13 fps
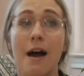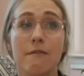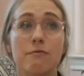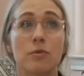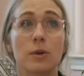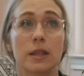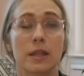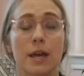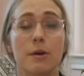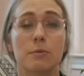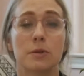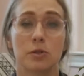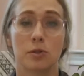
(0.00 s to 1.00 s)

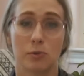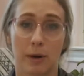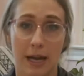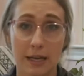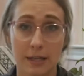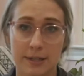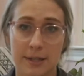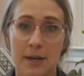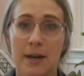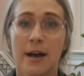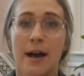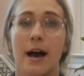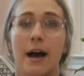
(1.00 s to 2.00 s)
Everything was great
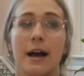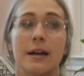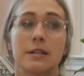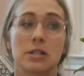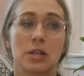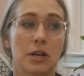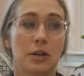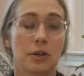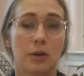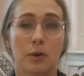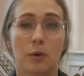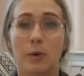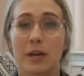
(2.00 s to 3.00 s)

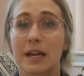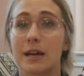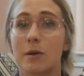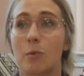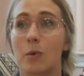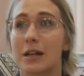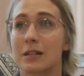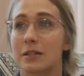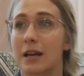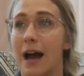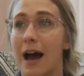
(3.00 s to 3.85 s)
until we went